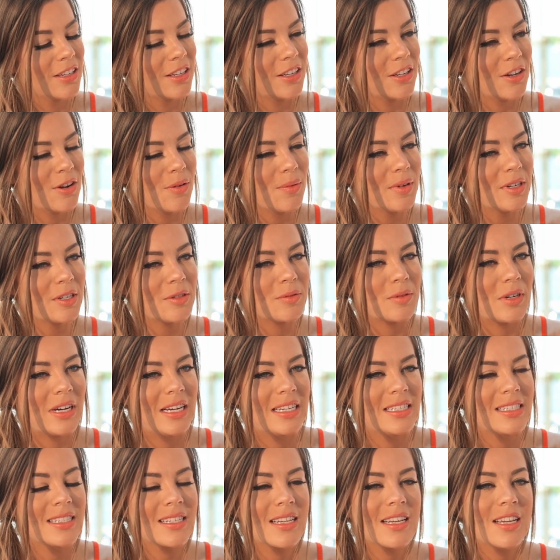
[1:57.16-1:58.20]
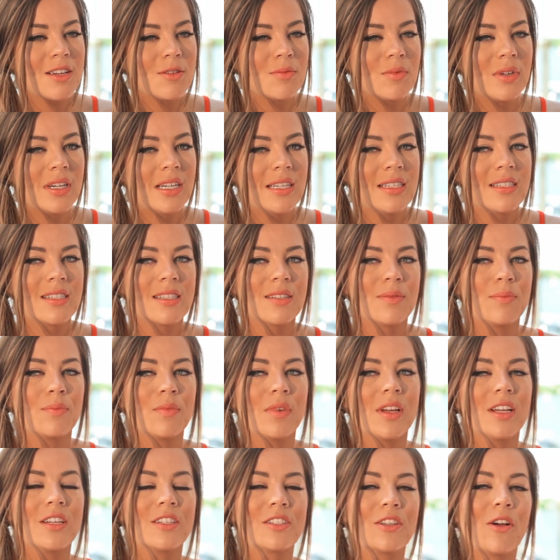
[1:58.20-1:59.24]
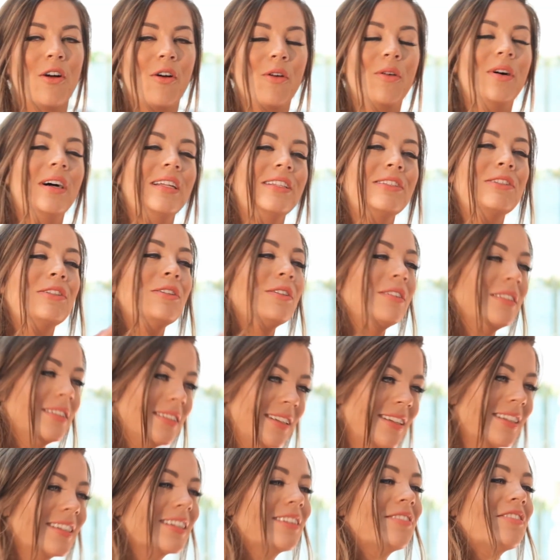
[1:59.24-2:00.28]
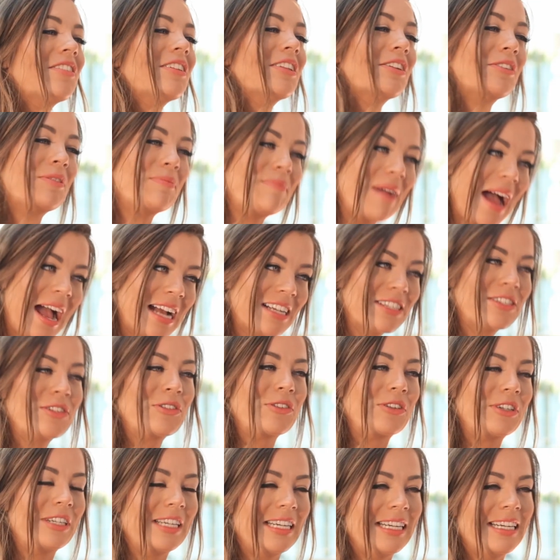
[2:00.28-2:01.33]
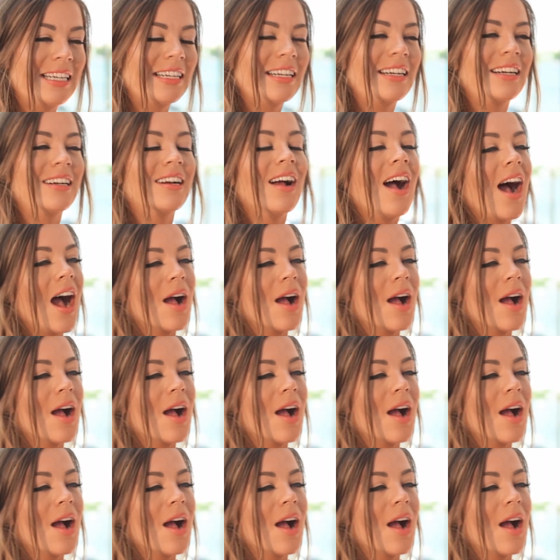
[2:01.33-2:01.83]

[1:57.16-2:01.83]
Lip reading: You know what it was? It was, so maybe a little backstory here.